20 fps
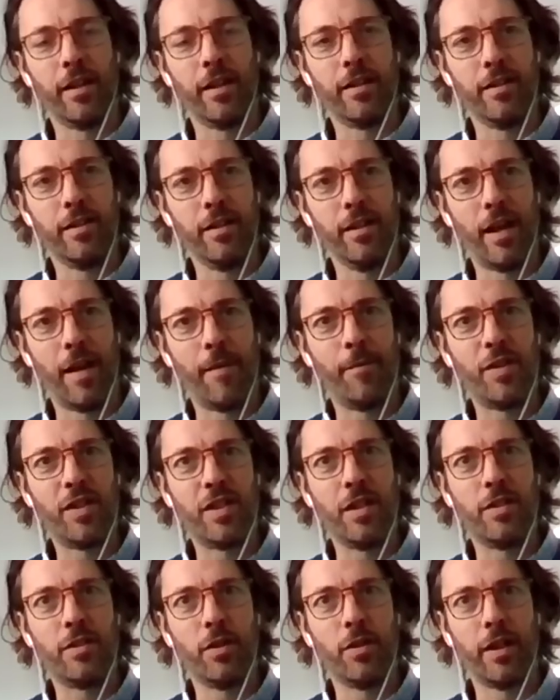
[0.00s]
The
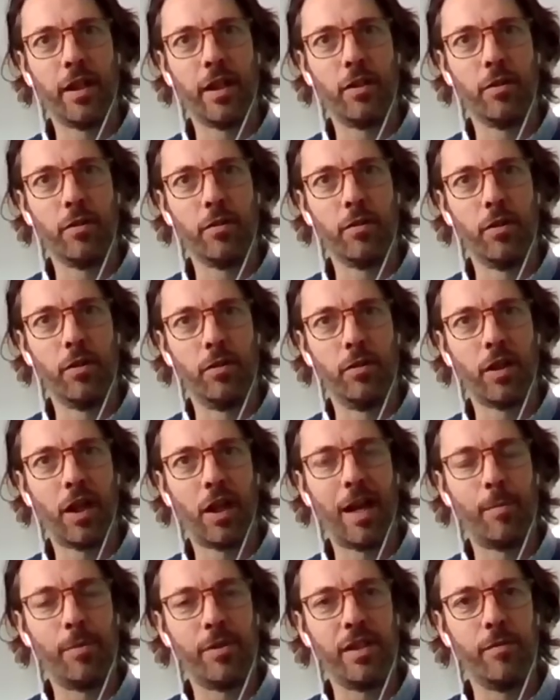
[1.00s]
emphasis, I think, on
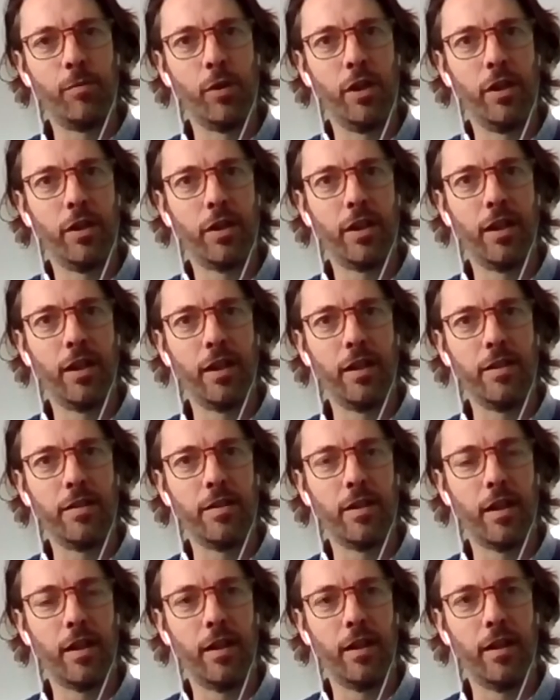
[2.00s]
collaborative working is
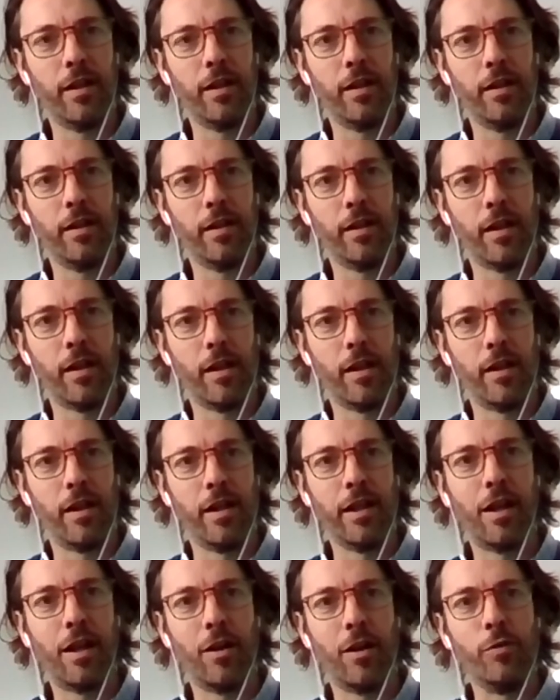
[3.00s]
an
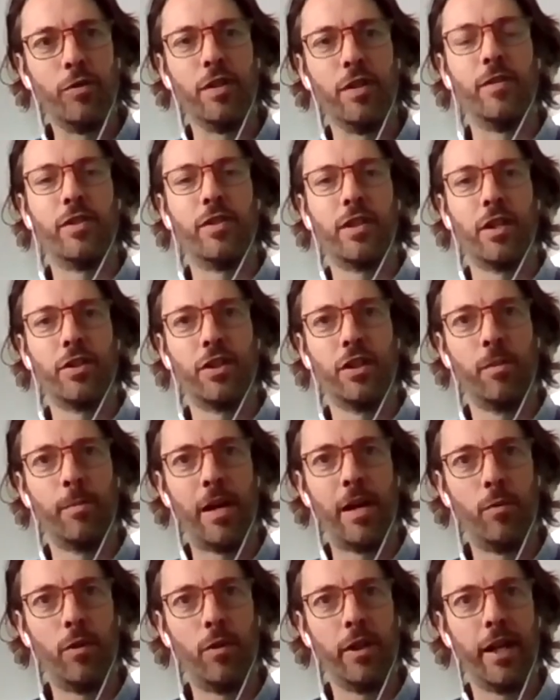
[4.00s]
inclusive discussion
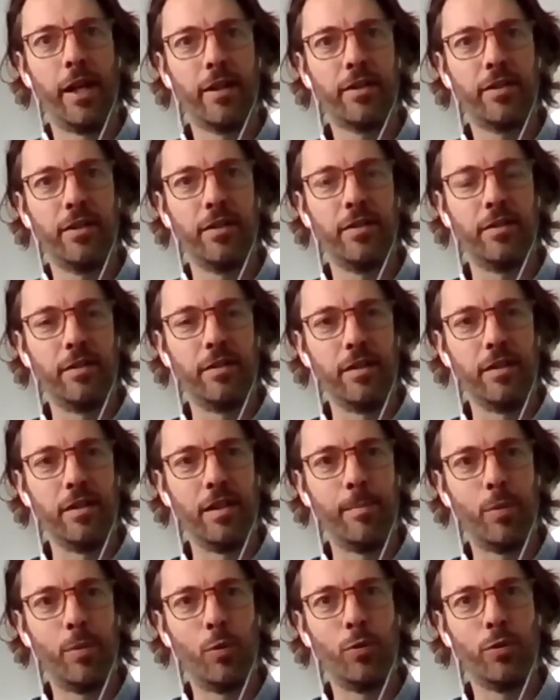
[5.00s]
about what next is
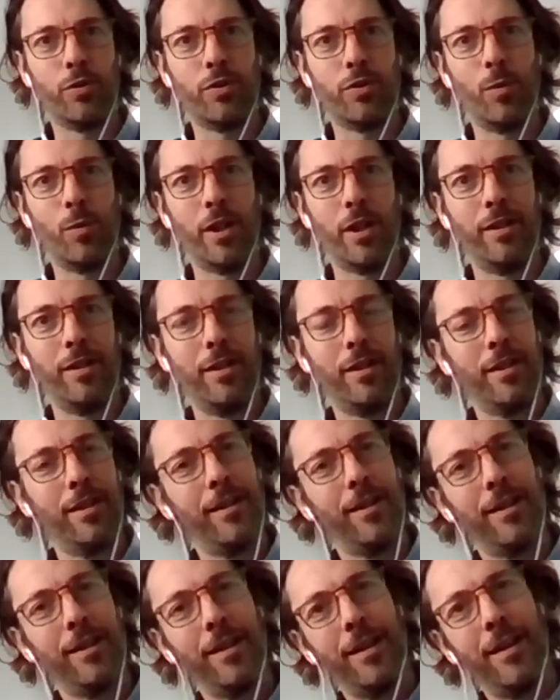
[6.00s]
an important one.
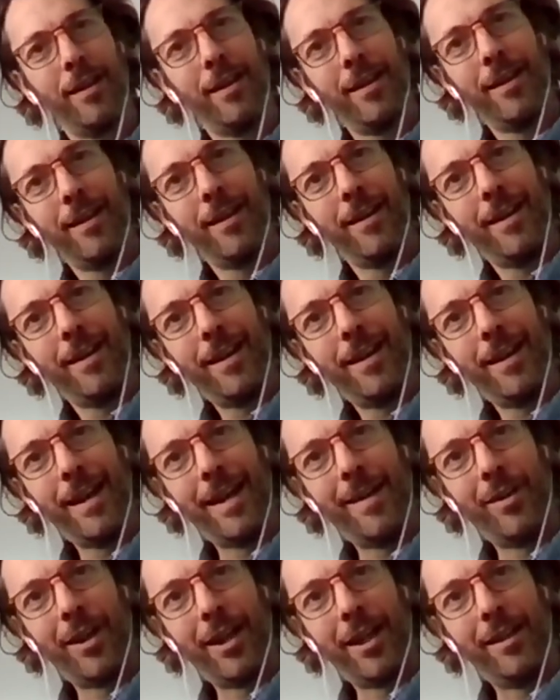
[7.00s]

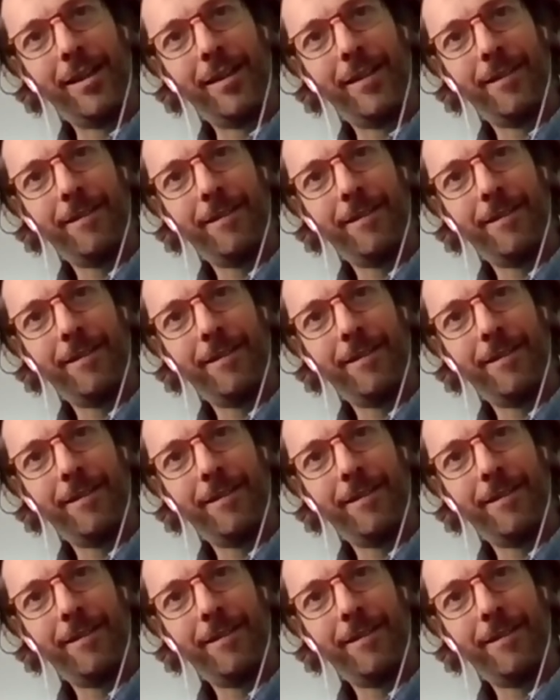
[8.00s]
Emily.